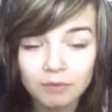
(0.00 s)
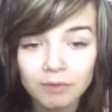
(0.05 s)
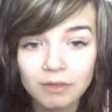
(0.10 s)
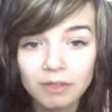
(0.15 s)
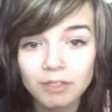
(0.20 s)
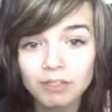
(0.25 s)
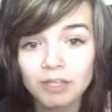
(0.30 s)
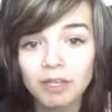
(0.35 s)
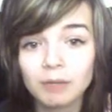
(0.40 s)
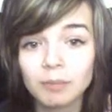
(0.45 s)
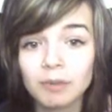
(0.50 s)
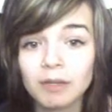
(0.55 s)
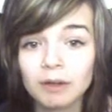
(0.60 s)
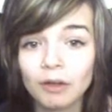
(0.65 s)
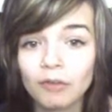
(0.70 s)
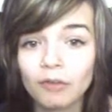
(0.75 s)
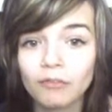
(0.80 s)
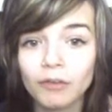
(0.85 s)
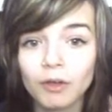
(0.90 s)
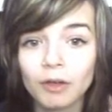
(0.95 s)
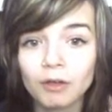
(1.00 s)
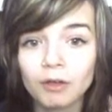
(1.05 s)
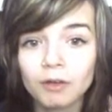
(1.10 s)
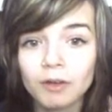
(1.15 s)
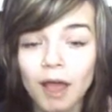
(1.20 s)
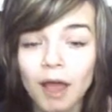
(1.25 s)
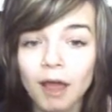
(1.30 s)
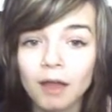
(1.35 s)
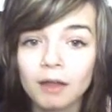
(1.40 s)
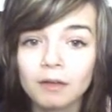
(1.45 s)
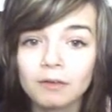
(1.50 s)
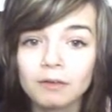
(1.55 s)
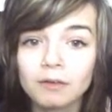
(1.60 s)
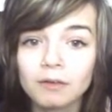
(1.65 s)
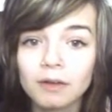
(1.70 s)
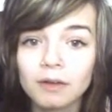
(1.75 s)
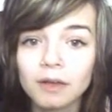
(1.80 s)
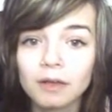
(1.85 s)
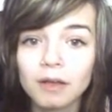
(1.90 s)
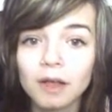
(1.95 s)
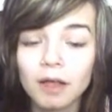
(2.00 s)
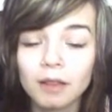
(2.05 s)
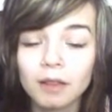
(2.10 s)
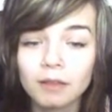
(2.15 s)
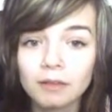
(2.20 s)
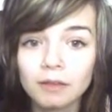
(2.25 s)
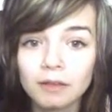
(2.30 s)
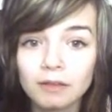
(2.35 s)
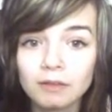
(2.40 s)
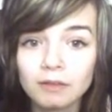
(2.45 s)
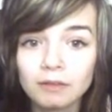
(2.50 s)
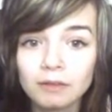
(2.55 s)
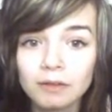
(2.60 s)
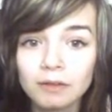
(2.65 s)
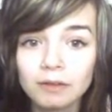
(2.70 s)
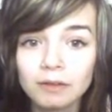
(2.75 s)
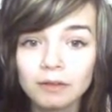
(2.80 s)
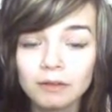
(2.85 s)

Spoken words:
this year being our third, and at this